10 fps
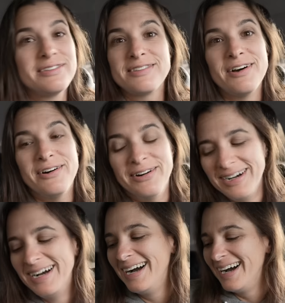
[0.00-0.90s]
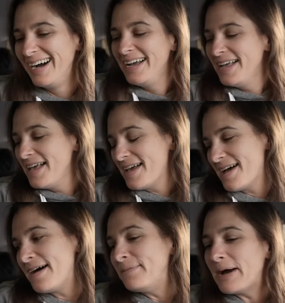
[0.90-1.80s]
So
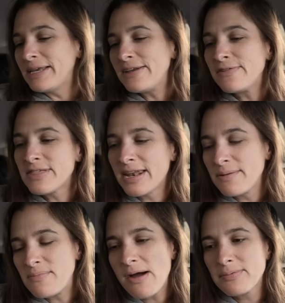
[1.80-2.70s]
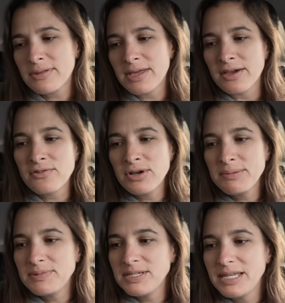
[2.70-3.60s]
I know that I'm properly
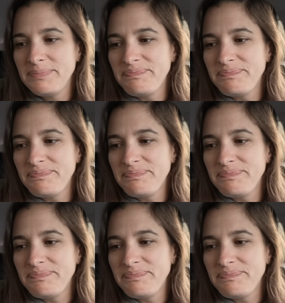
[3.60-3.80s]
equipped